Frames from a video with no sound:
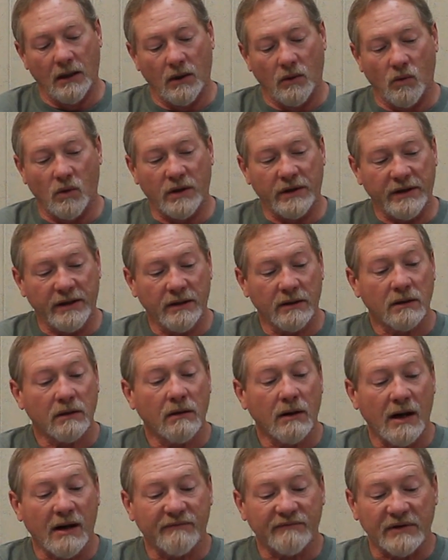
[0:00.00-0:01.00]
what
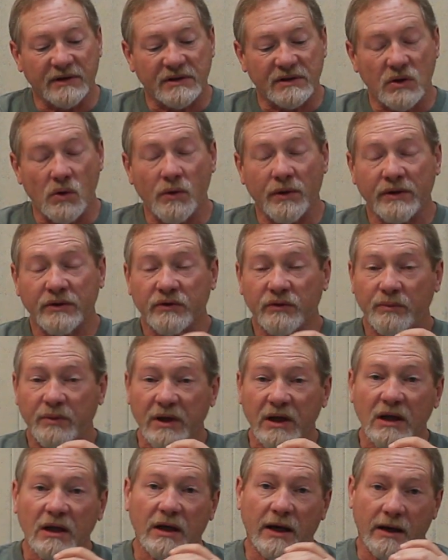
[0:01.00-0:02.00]
aircraft it's going to
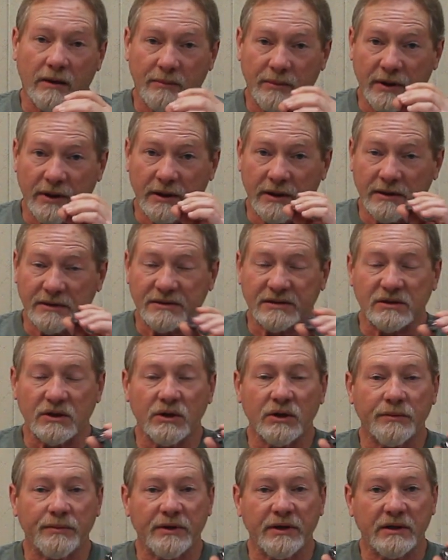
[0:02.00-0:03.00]
be yet, but it's going
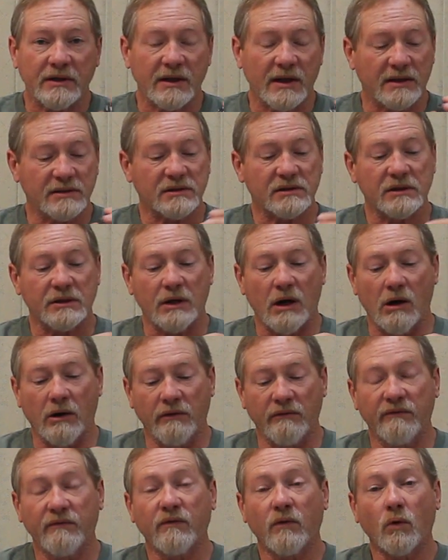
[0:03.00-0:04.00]
to be tested on
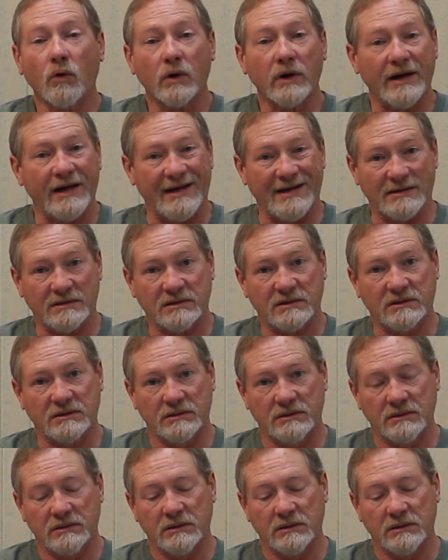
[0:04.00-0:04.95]
four S.